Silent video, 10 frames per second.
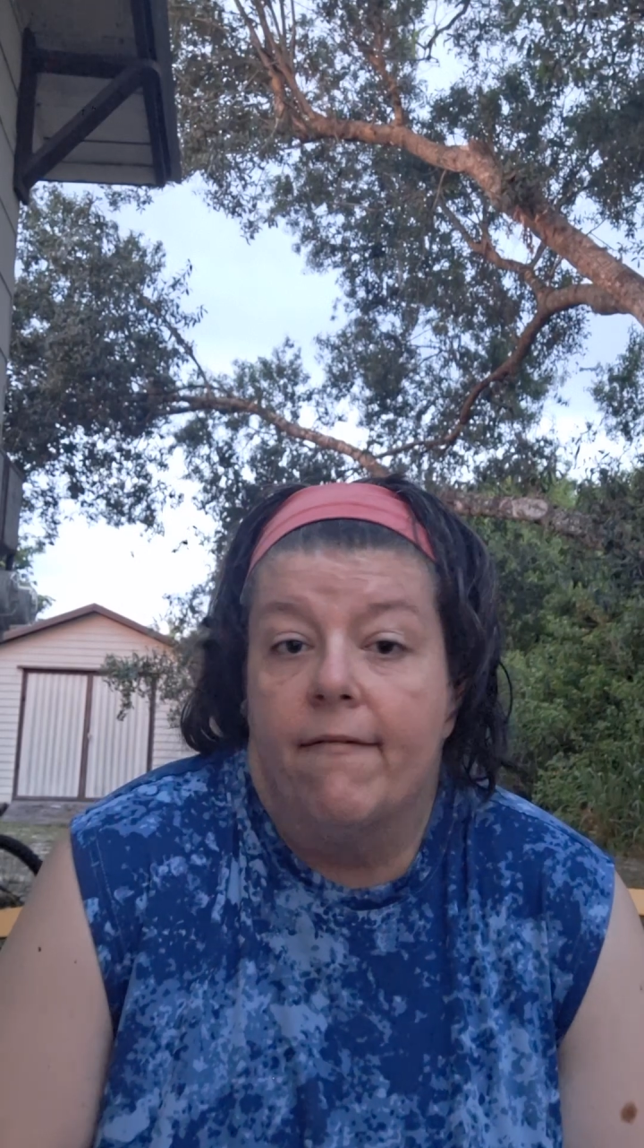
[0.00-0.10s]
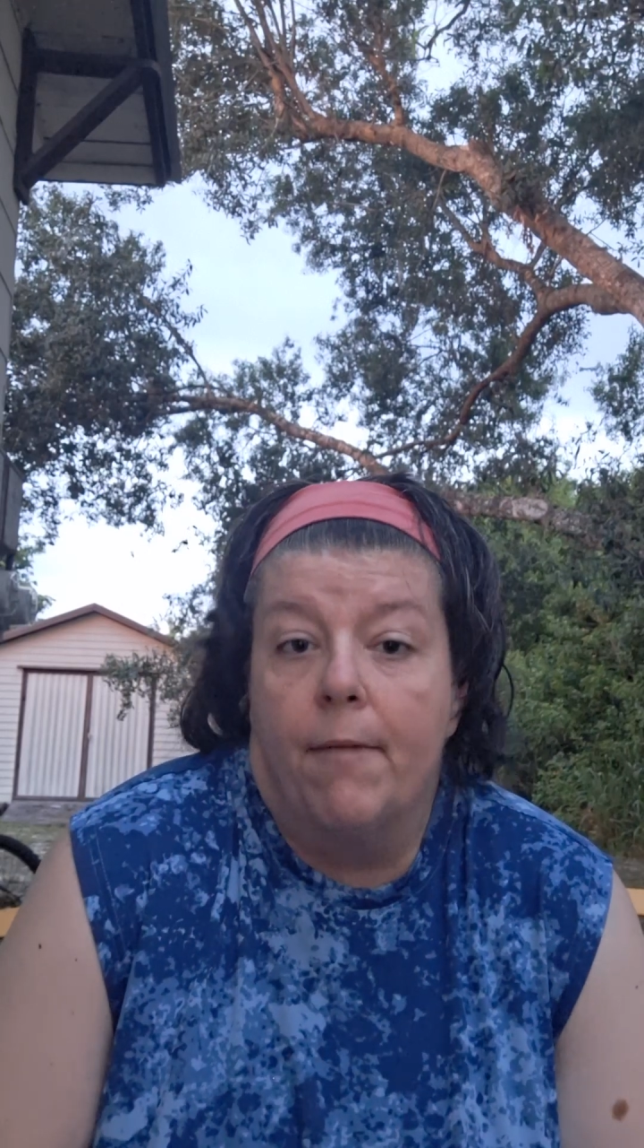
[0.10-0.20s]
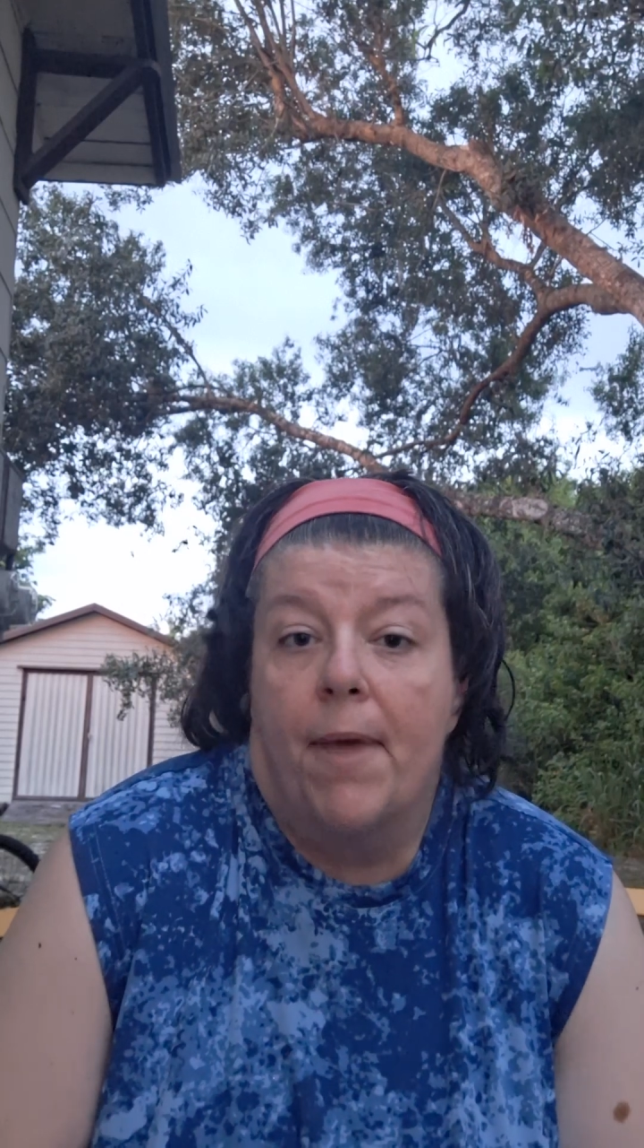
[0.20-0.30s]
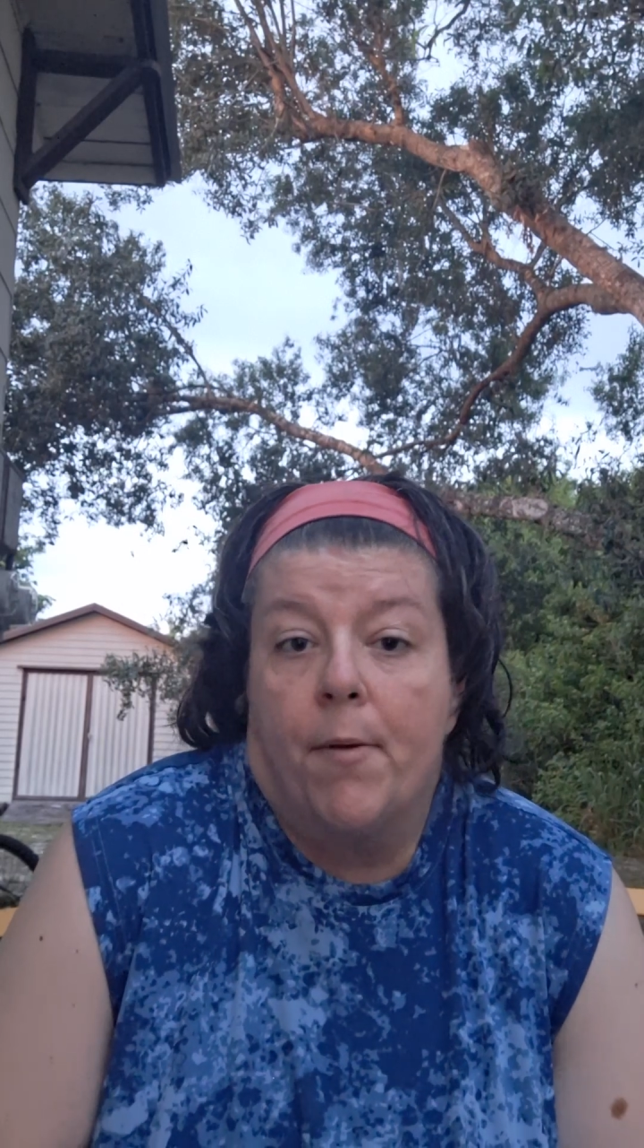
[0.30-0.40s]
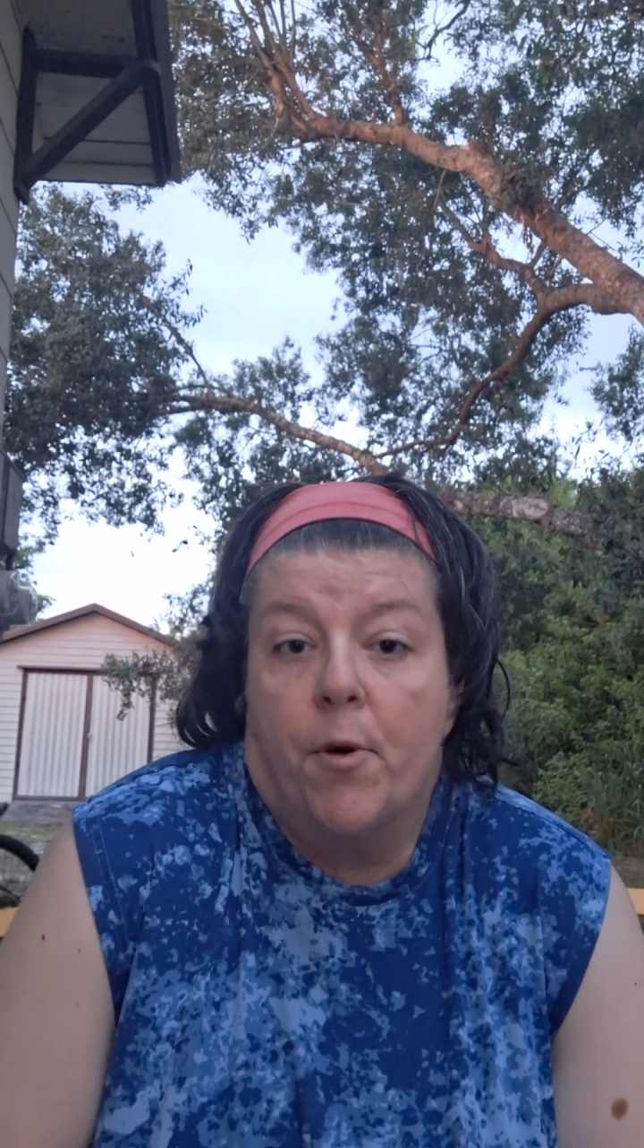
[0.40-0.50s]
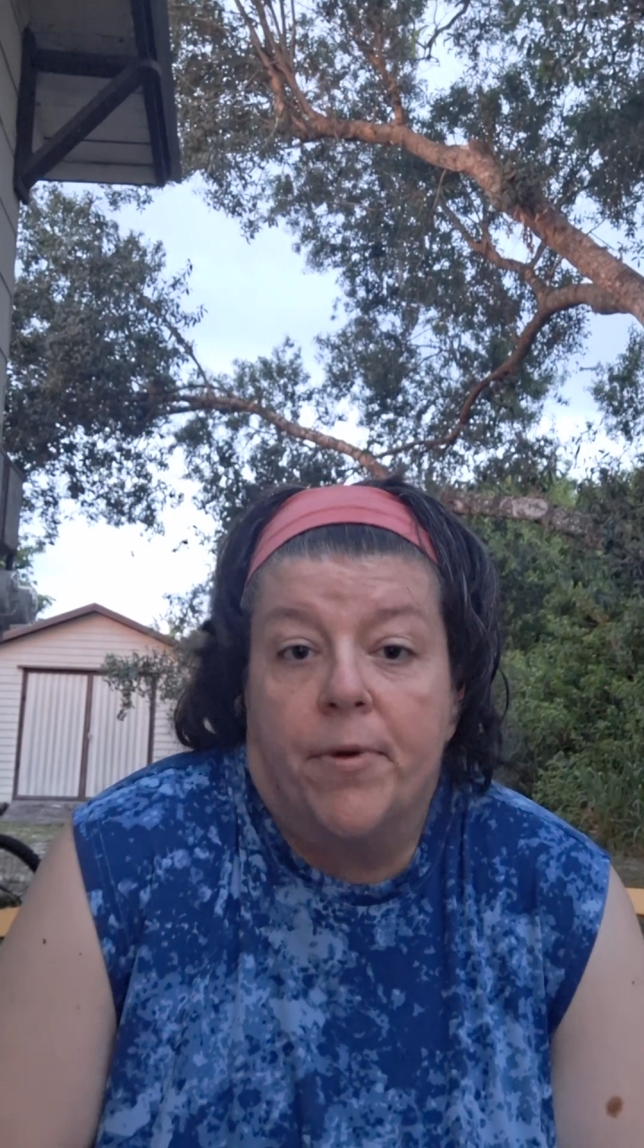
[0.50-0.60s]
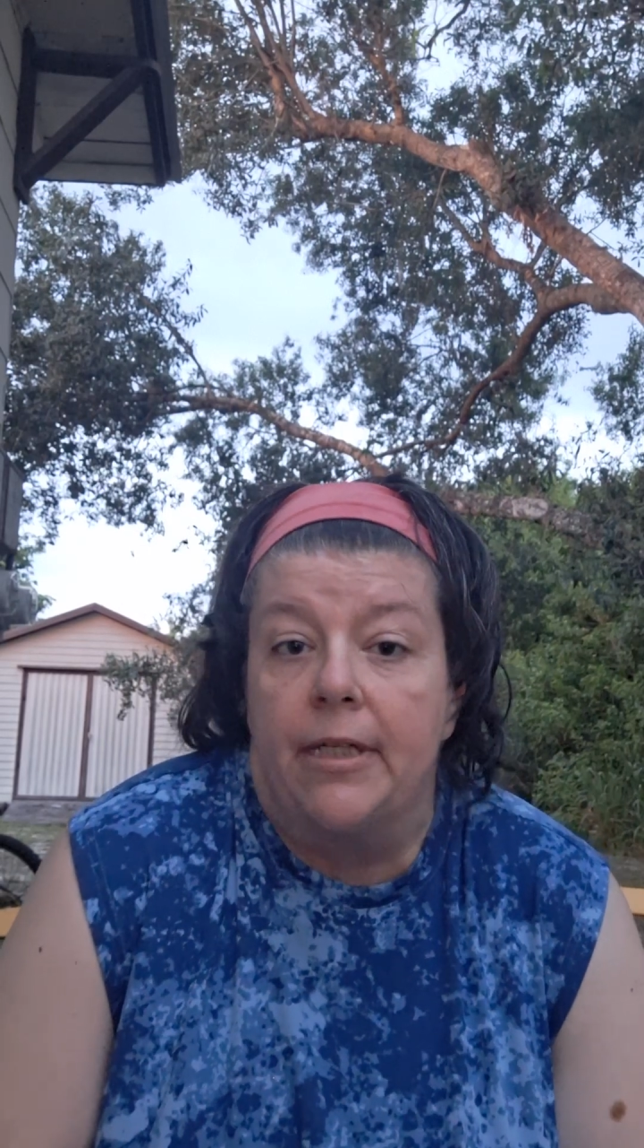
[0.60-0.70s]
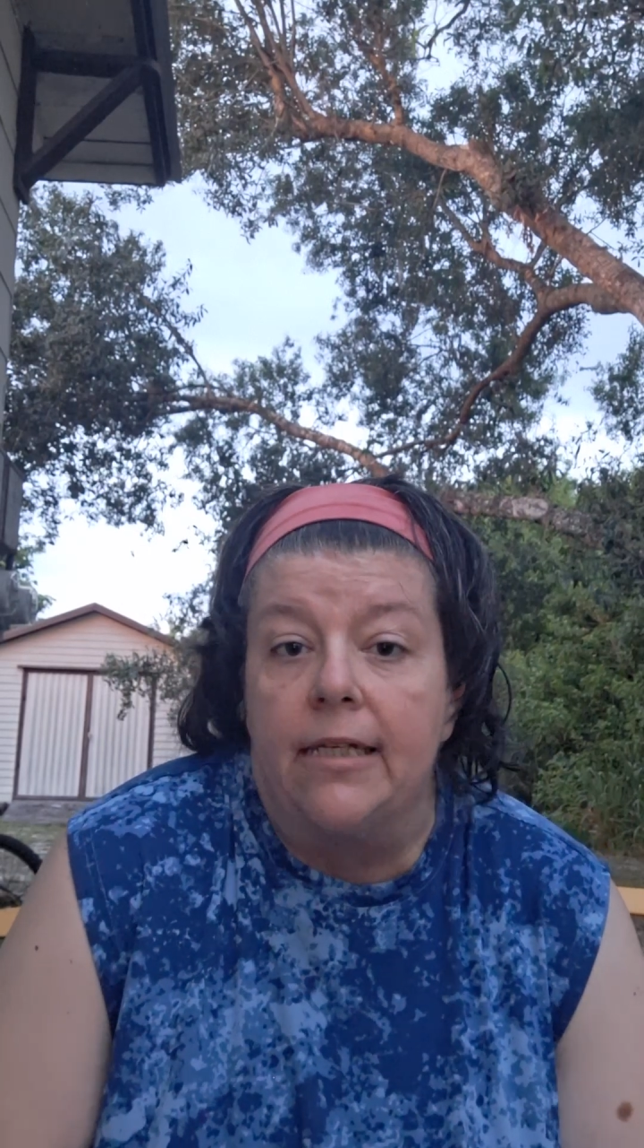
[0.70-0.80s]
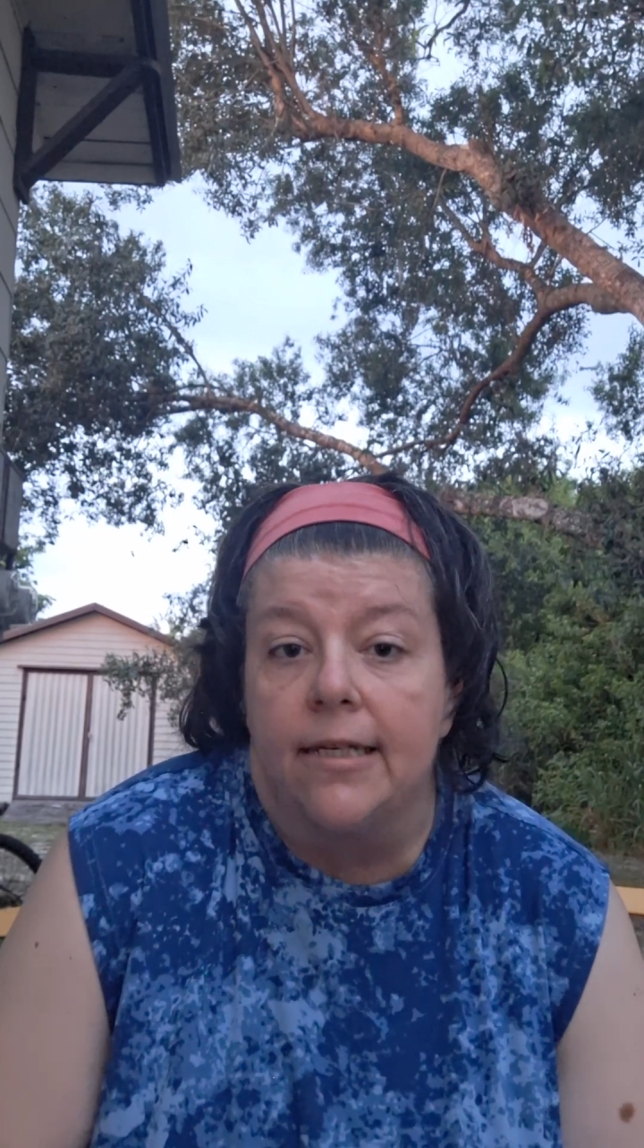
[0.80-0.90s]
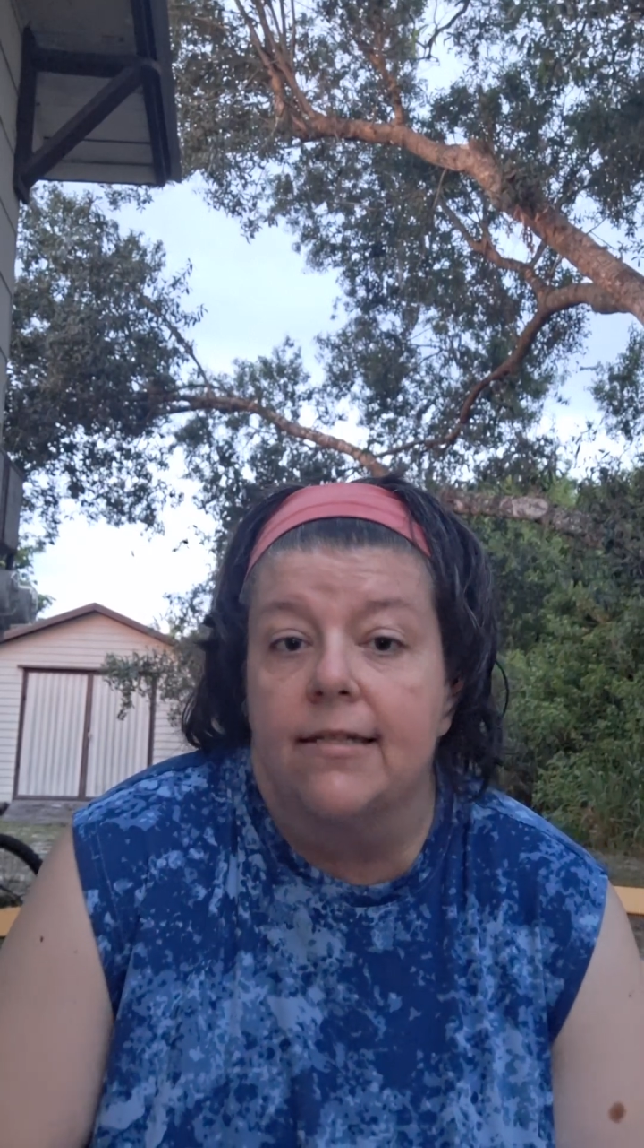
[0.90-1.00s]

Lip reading: my mobility